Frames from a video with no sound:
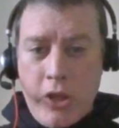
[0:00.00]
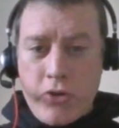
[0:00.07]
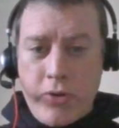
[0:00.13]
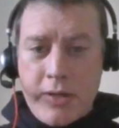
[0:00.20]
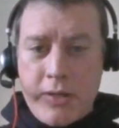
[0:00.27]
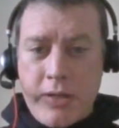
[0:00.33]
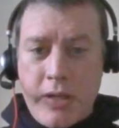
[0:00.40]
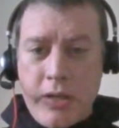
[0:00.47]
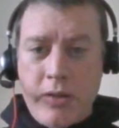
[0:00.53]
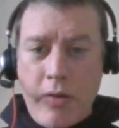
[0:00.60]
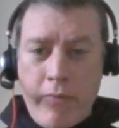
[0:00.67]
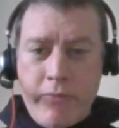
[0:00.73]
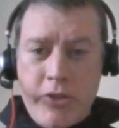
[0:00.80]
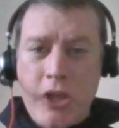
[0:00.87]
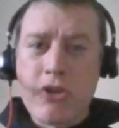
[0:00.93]
interesting. So
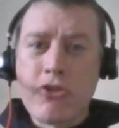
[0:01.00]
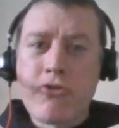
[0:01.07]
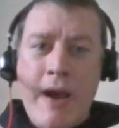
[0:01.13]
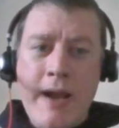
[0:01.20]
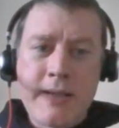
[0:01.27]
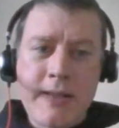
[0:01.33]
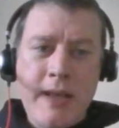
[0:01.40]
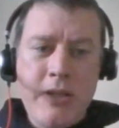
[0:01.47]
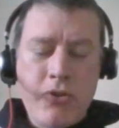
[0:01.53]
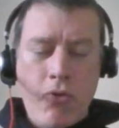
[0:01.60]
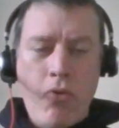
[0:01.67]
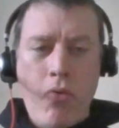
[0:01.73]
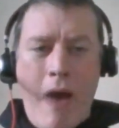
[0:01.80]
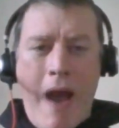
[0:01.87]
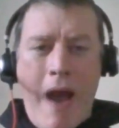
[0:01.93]
obviously it drags. These are
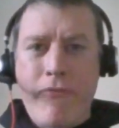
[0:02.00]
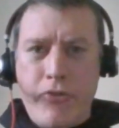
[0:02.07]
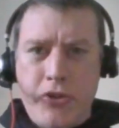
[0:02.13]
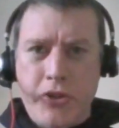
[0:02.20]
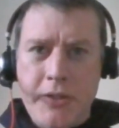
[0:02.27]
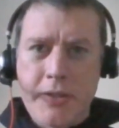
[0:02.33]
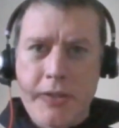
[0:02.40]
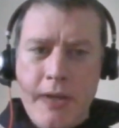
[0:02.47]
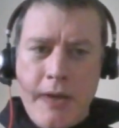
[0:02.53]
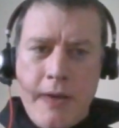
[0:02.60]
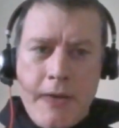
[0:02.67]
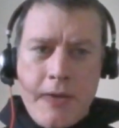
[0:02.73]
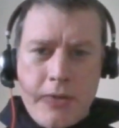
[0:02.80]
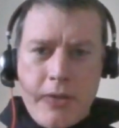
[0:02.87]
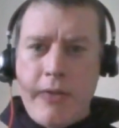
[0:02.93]
all averages,
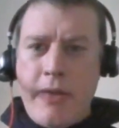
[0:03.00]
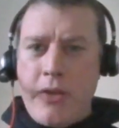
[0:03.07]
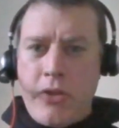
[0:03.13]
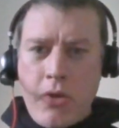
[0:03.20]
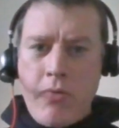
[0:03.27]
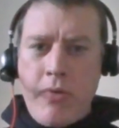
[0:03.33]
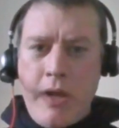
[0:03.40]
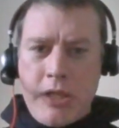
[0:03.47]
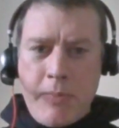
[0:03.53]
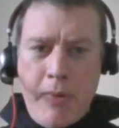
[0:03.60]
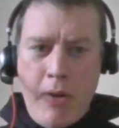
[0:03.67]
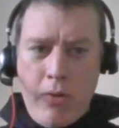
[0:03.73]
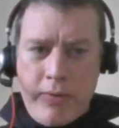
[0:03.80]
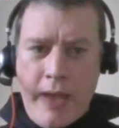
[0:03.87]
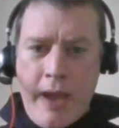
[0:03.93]
so they do need to
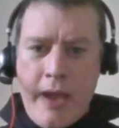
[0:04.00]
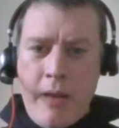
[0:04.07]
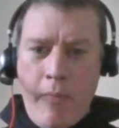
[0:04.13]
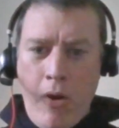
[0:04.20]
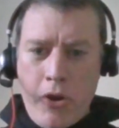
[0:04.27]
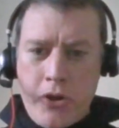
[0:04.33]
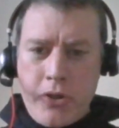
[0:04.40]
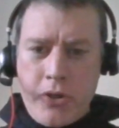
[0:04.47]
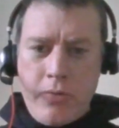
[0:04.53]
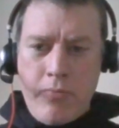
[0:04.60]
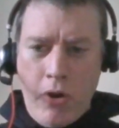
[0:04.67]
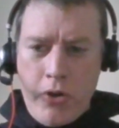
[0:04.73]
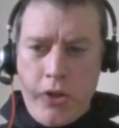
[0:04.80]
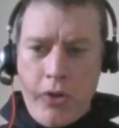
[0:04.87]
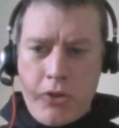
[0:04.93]
be looked at in a
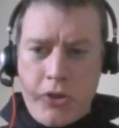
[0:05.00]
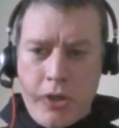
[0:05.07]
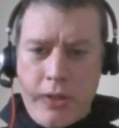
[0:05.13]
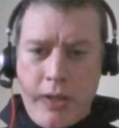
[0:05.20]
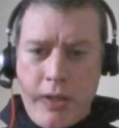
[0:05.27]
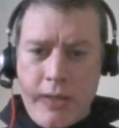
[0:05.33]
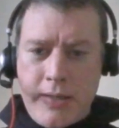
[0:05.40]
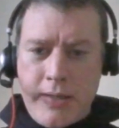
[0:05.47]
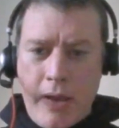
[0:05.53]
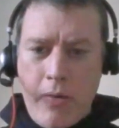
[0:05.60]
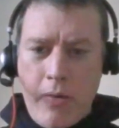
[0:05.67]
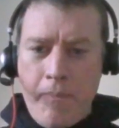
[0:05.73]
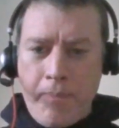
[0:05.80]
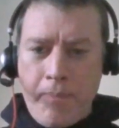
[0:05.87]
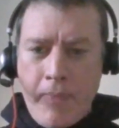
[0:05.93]
minutiae
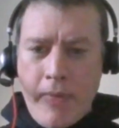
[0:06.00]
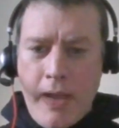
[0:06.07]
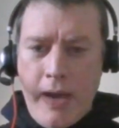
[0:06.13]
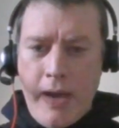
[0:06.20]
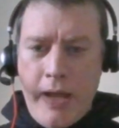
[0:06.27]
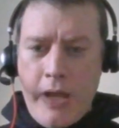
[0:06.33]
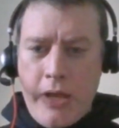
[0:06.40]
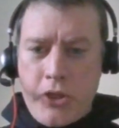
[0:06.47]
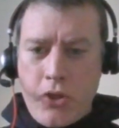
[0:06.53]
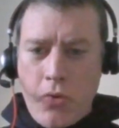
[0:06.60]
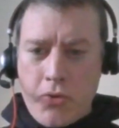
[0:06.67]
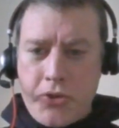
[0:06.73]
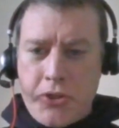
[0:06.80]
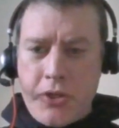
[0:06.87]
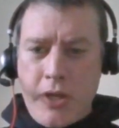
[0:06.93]
detail. And as
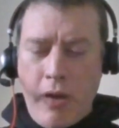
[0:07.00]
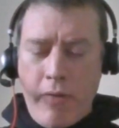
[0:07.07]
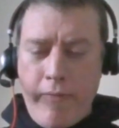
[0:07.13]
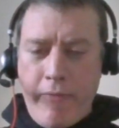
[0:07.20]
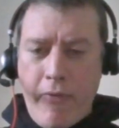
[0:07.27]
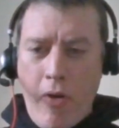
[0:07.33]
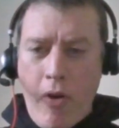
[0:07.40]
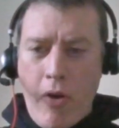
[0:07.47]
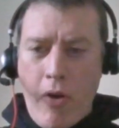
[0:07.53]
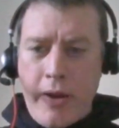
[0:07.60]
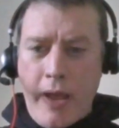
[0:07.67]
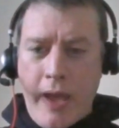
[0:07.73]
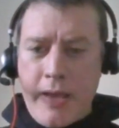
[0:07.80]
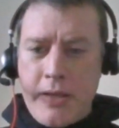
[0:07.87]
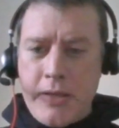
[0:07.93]
you'll see on
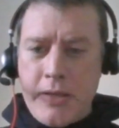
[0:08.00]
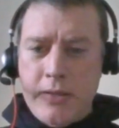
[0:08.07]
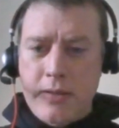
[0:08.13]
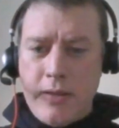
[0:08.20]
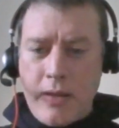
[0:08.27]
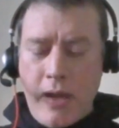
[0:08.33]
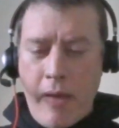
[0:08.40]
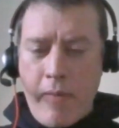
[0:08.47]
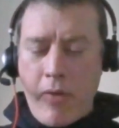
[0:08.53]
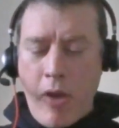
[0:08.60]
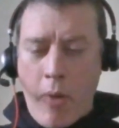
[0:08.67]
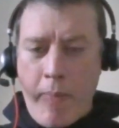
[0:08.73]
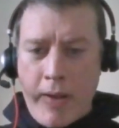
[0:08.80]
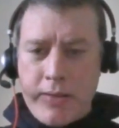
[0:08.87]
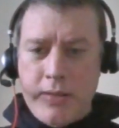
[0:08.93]
Fridays,
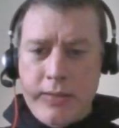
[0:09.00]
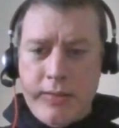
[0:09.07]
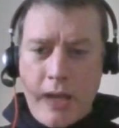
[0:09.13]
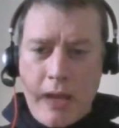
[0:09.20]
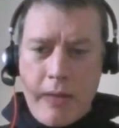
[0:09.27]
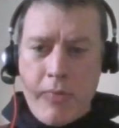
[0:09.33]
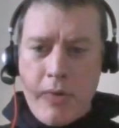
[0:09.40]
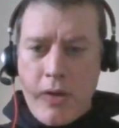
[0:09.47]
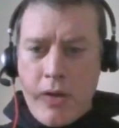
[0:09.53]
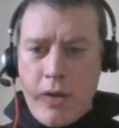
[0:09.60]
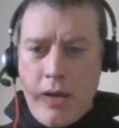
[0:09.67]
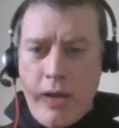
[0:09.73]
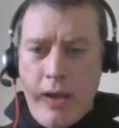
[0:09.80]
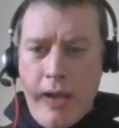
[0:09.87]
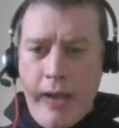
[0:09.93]
going back to the same,
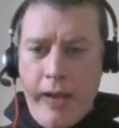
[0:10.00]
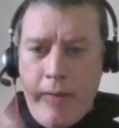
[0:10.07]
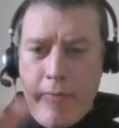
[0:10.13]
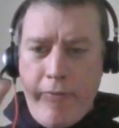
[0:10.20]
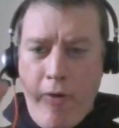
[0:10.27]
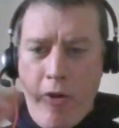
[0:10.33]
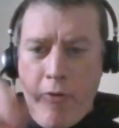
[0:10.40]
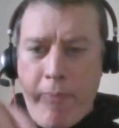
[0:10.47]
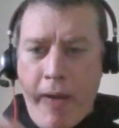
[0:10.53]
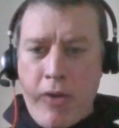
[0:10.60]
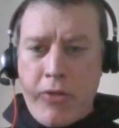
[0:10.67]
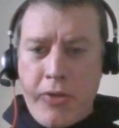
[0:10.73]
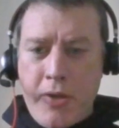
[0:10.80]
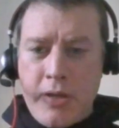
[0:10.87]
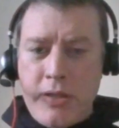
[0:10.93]

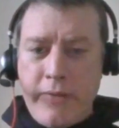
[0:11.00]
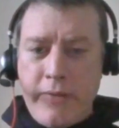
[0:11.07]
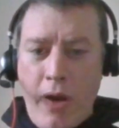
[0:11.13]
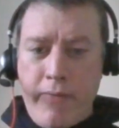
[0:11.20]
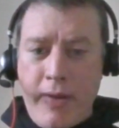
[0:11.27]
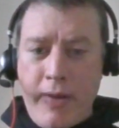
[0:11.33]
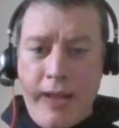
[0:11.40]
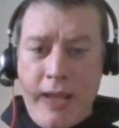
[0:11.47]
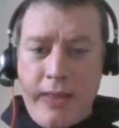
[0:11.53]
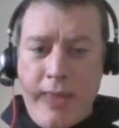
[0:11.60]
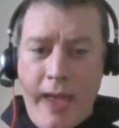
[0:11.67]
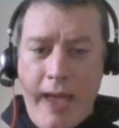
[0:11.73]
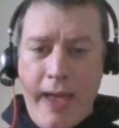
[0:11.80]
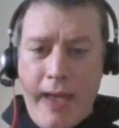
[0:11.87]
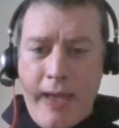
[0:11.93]
£5.35 a lead
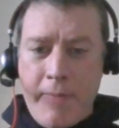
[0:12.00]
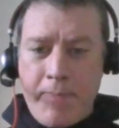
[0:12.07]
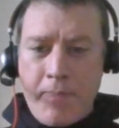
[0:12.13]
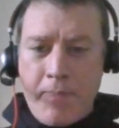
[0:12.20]
there,